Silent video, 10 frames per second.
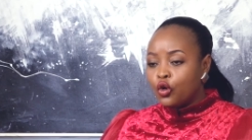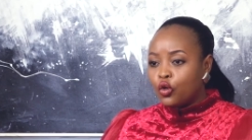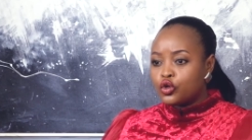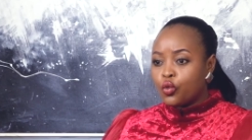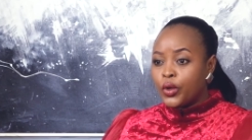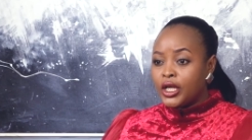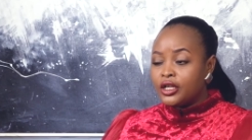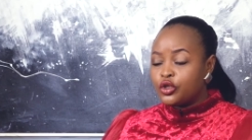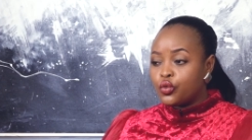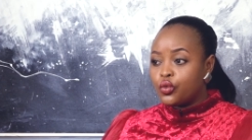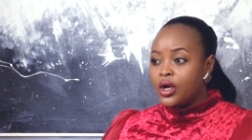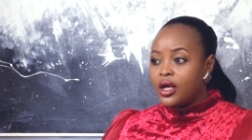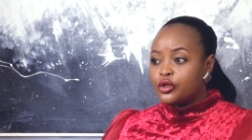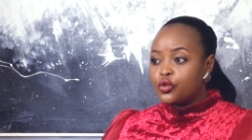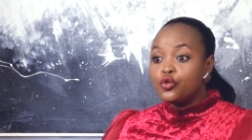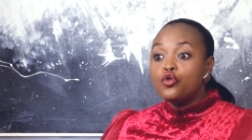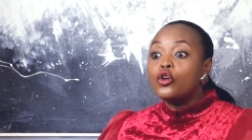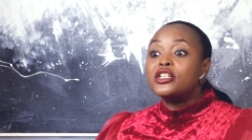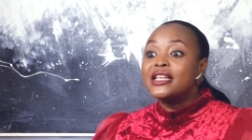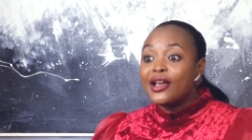you're also willing to
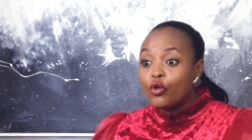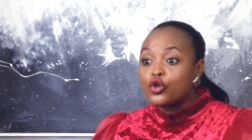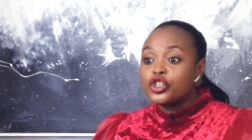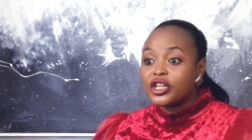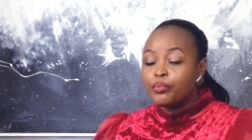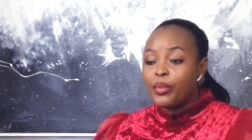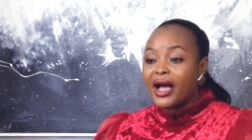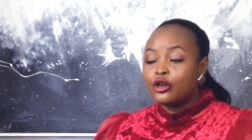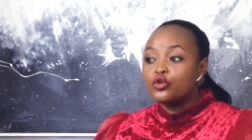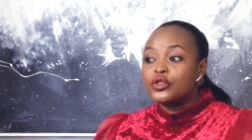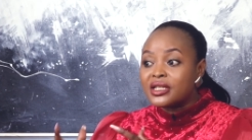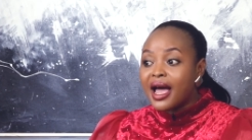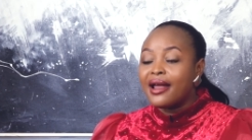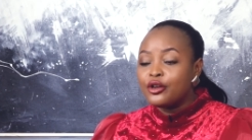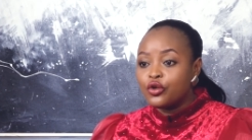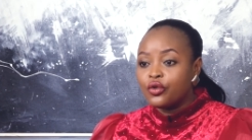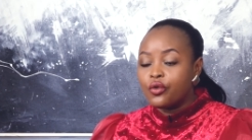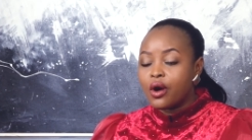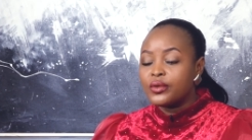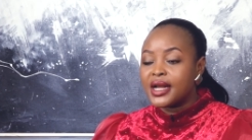not negotiate back, to stand your
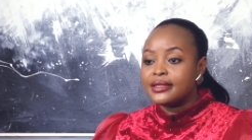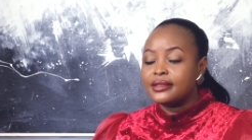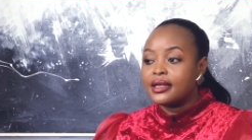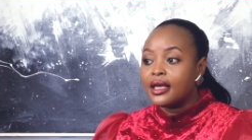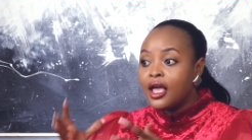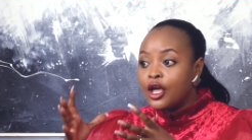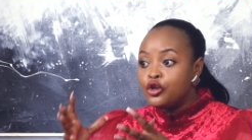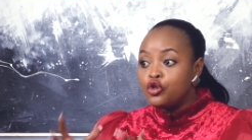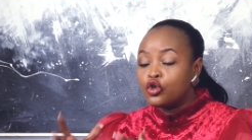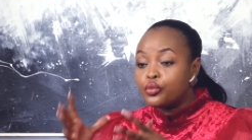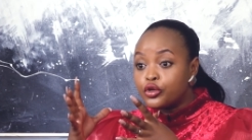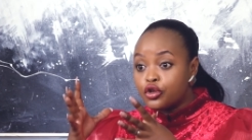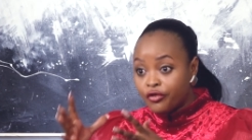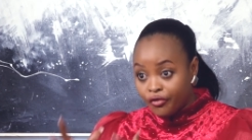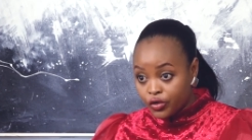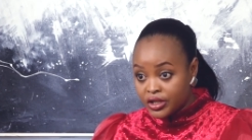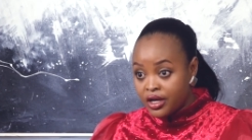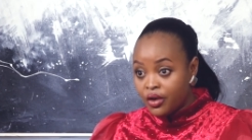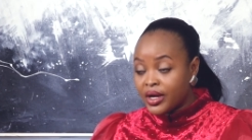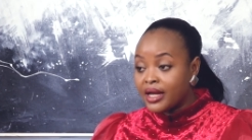ground and say no, to put your foot
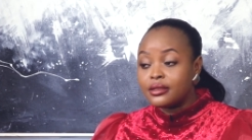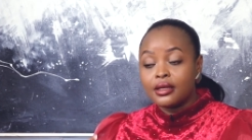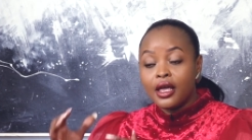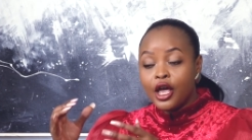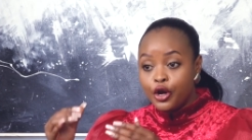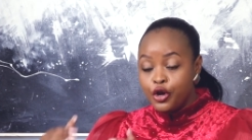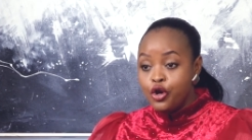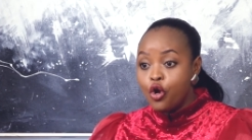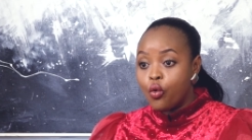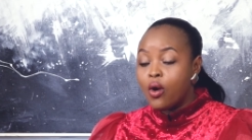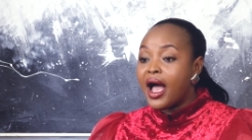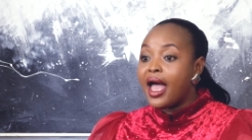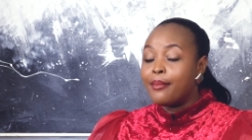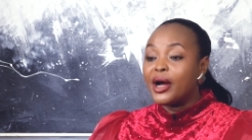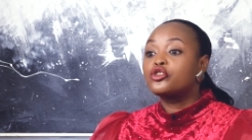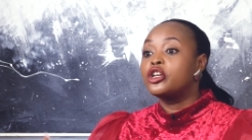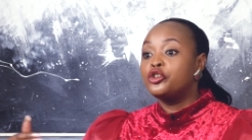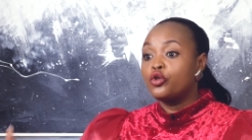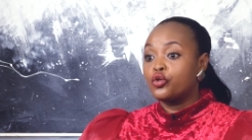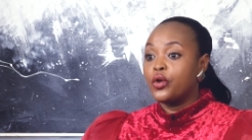down and say, no, I am actually
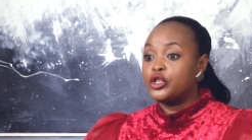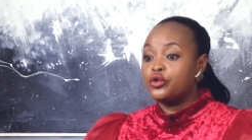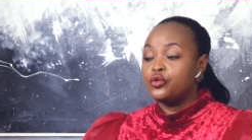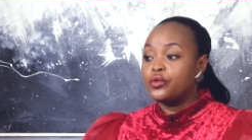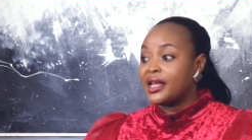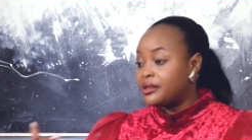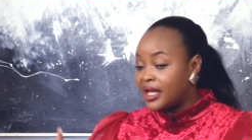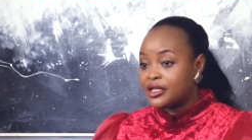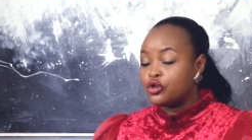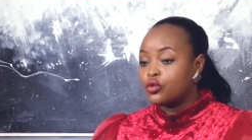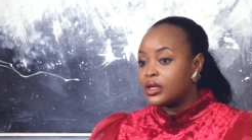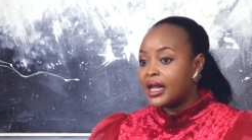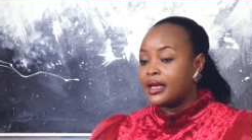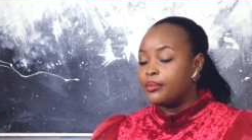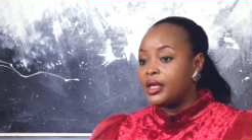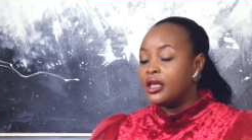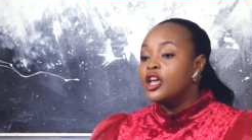not going to do that. That's not like me.